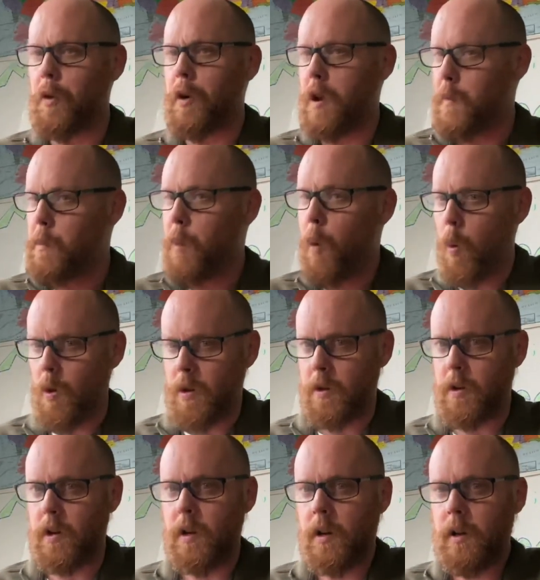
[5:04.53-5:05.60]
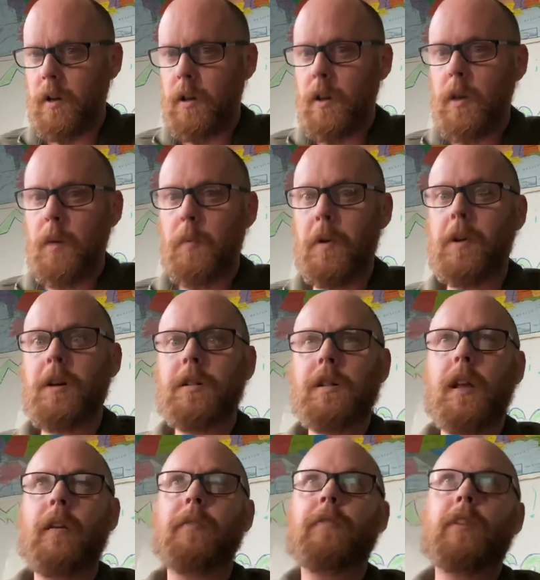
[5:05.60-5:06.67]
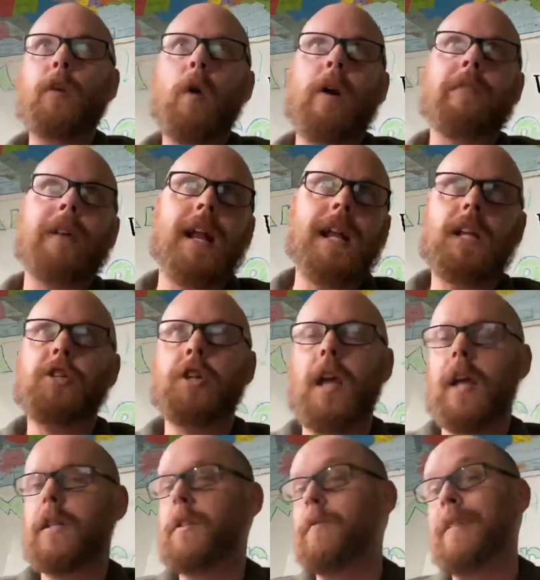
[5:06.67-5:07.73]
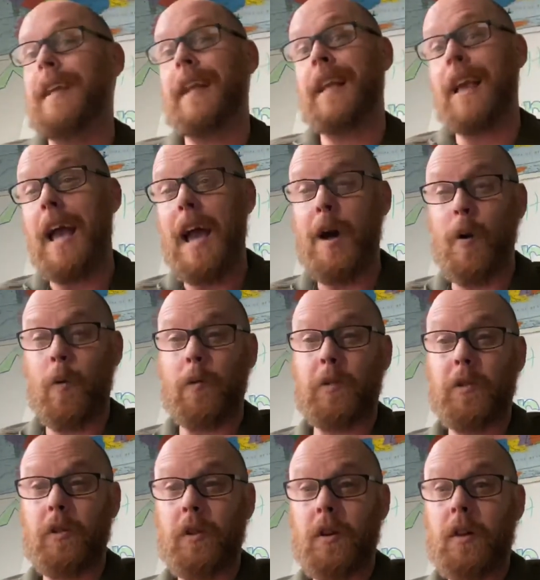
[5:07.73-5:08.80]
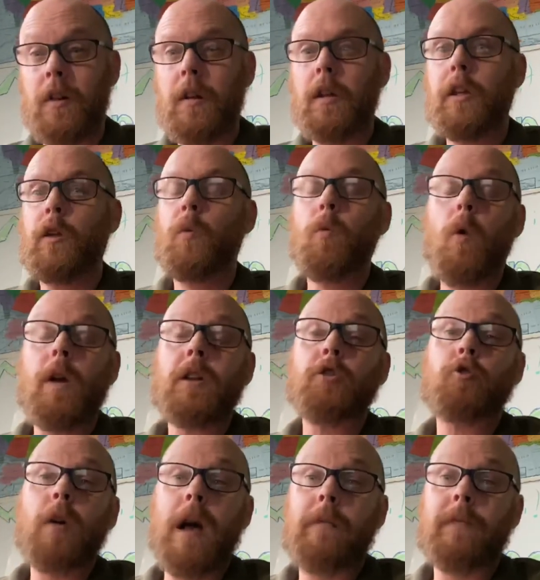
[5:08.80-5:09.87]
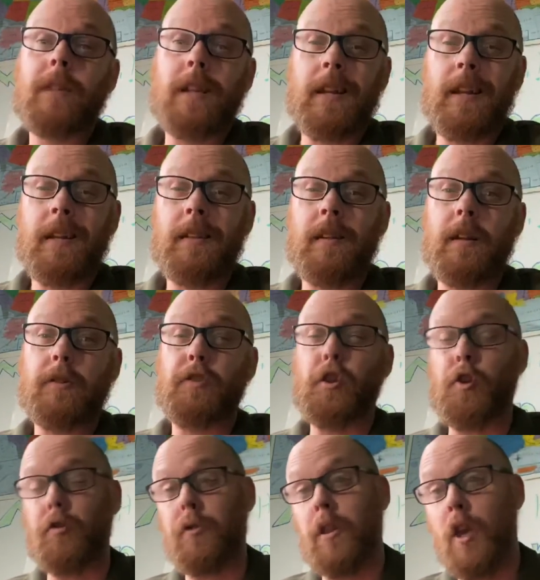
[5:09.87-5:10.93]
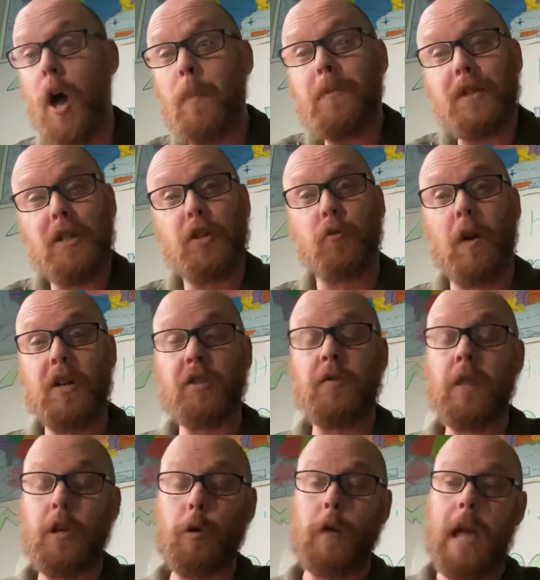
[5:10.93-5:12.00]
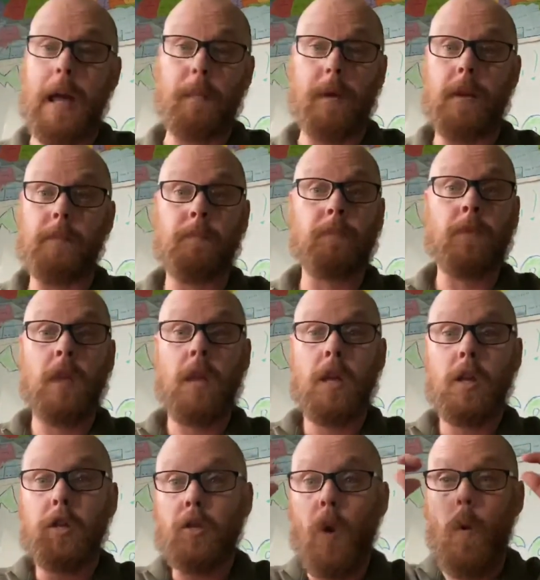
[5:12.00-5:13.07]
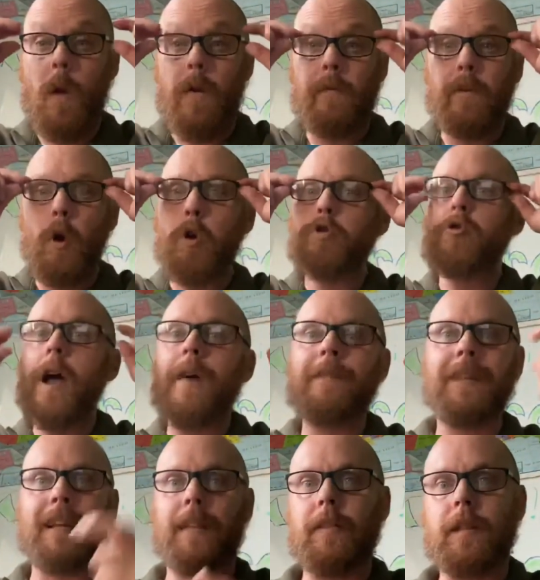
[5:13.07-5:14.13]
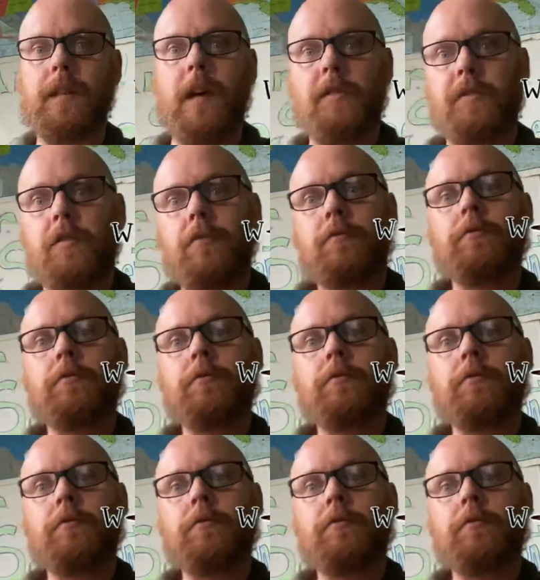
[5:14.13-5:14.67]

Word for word: important because if you have any chance of getting out, you want to travel in the, the opposite direction that you came in. So if you're traveling in the desert